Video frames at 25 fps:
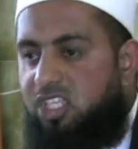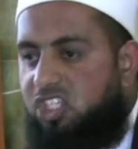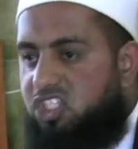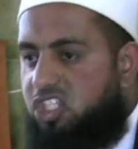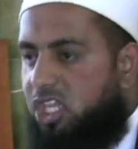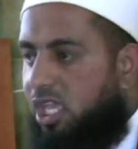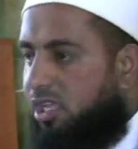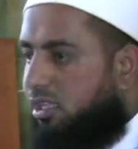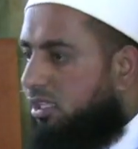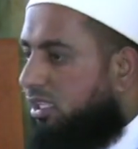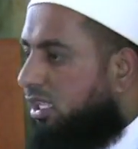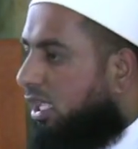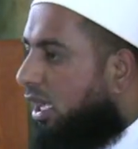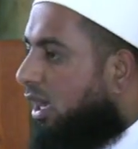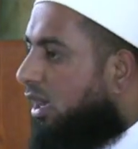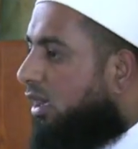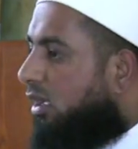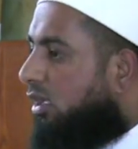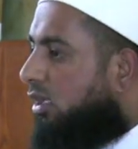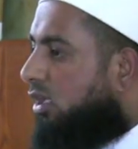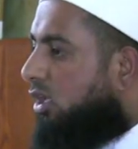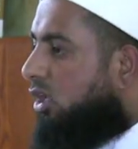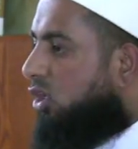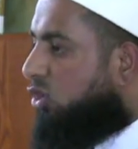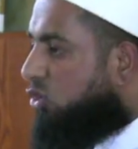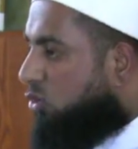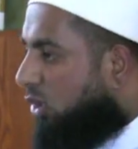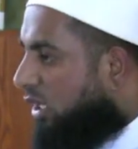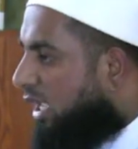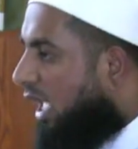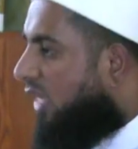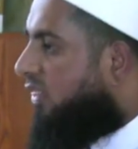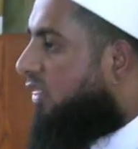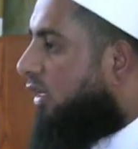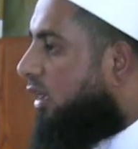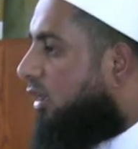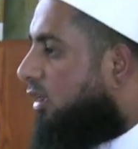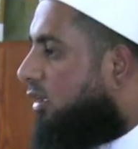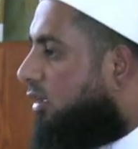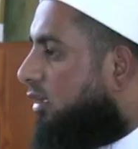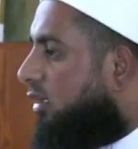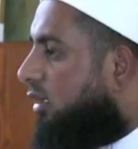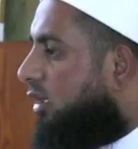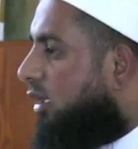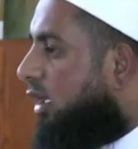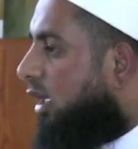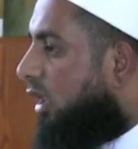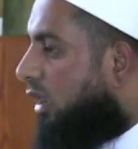the Sharia together